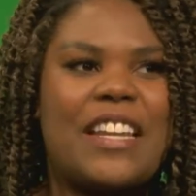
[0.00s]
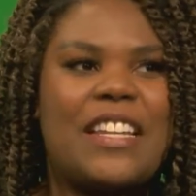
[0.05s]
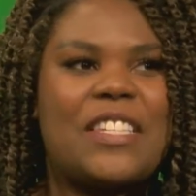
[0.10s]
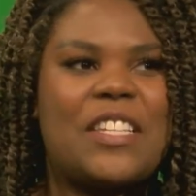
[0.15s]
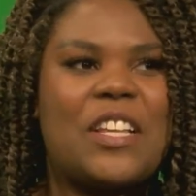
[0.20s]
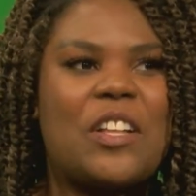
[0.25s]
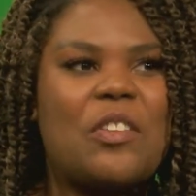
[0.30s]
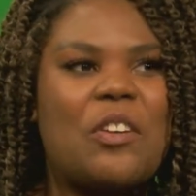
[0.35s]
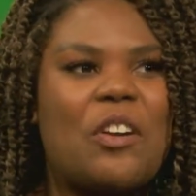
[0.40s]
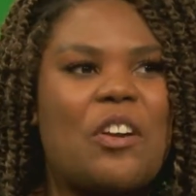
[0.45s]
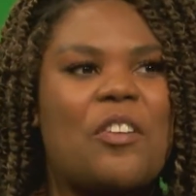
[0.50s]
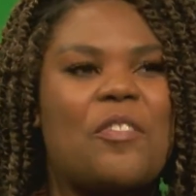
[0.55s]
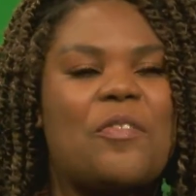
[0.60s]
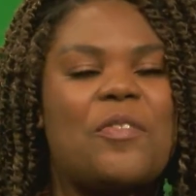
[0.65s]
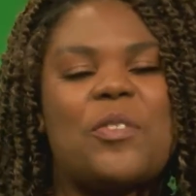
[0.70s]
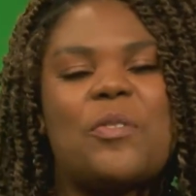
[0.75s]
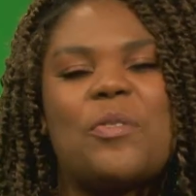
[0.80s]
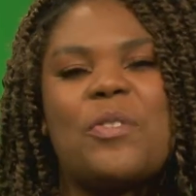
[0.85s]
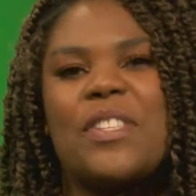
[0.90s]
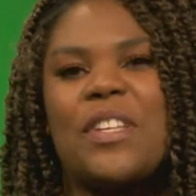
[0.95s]
and tell our
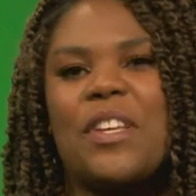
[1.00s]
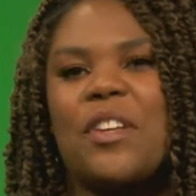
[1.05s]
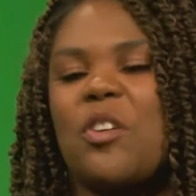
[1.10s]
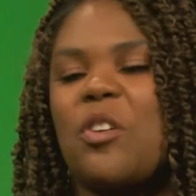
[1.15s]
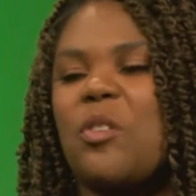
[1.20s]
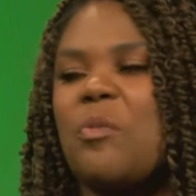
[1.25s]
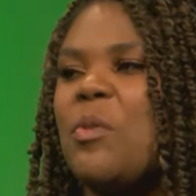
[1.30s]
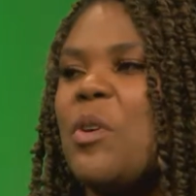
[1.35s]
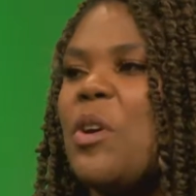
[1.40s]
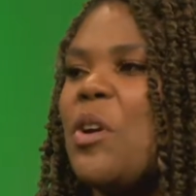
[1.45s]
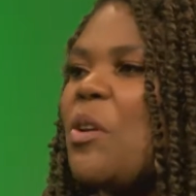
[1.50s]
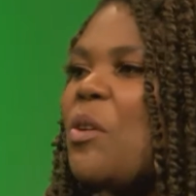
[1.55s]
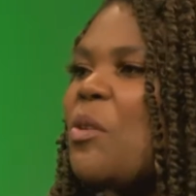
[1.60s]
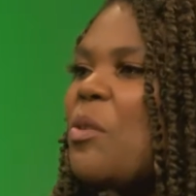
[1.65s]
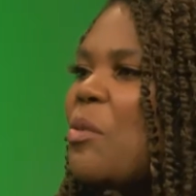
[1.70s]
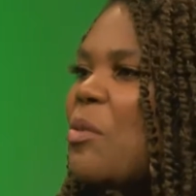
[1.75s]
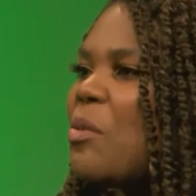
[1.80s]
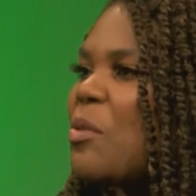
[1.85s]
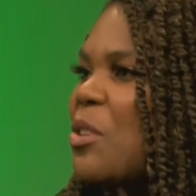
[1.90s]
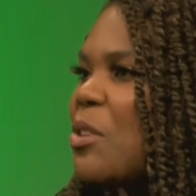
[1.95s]
viewers at home
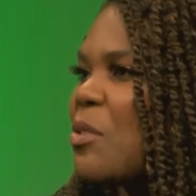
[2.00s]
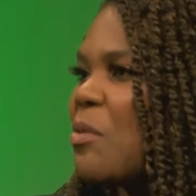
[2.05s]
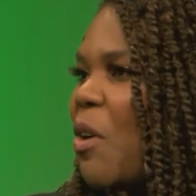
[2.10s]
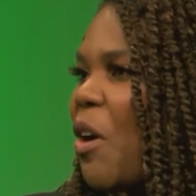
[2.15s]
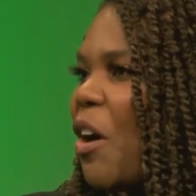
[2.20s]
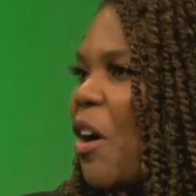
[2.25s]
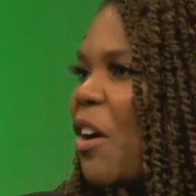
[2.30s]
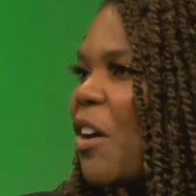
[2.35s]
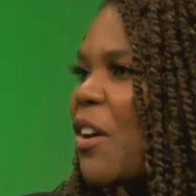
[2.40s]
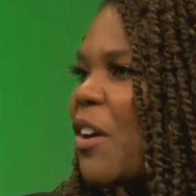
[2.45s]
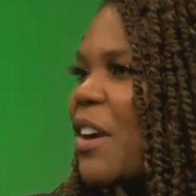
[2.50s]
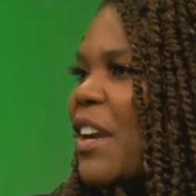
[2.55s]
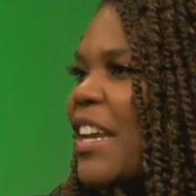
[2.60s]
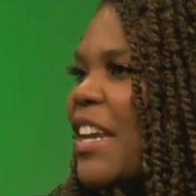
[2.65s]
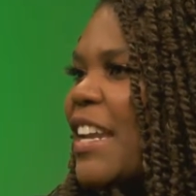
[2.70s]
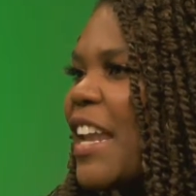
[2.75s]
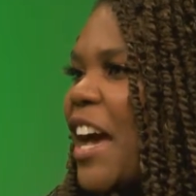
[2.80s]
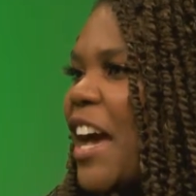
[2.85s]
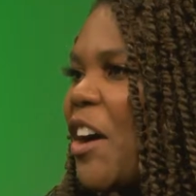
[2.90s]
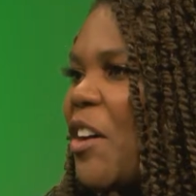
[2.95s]
who you are
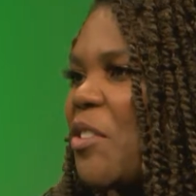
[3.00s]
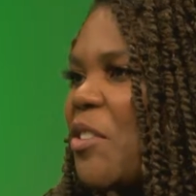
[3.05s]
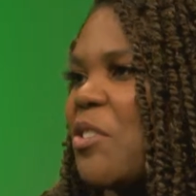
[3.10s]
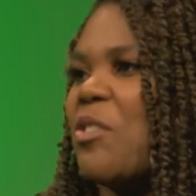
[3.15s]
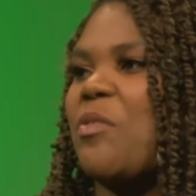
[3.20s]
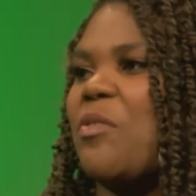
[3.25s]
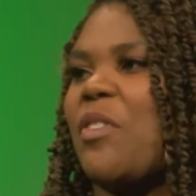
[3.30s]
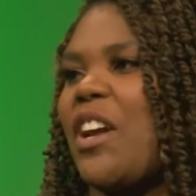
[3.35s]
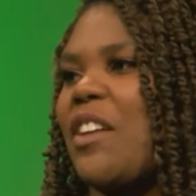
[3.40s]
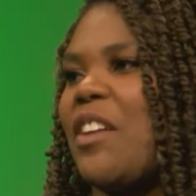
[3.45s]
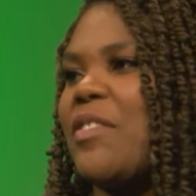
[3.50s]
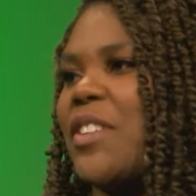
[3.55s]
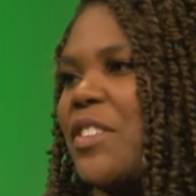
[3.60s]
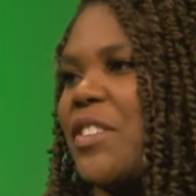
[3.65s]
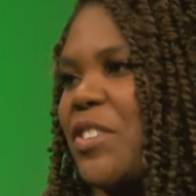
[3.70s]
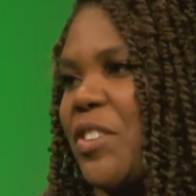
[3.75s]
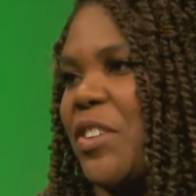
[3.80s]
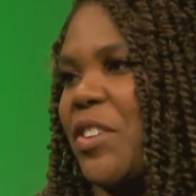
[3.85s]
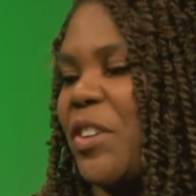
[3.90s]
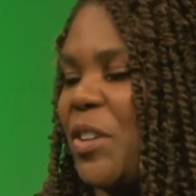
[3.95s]
and how you arrived
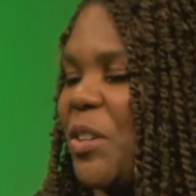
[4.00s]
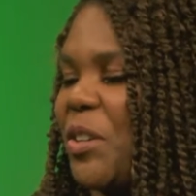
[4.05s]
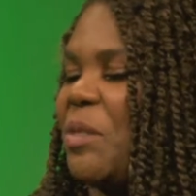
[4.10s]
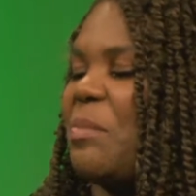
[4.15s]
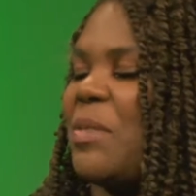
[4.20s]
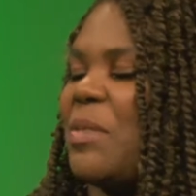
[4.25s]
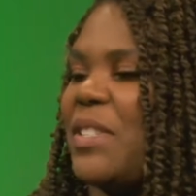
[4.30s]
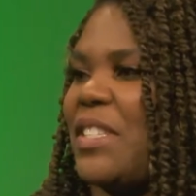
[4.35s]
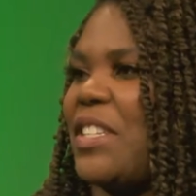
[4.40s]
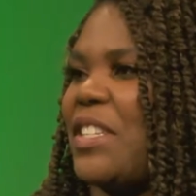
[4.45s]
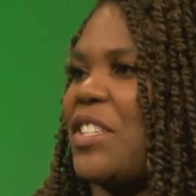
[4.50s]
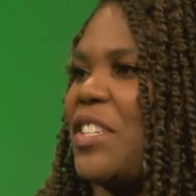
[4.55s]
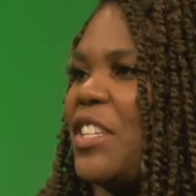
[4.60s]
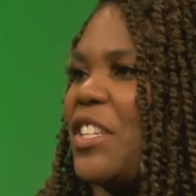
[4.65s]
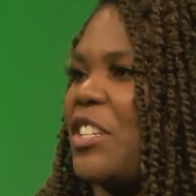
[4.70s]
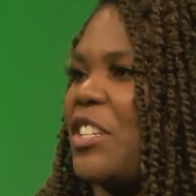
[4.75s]
at your current position.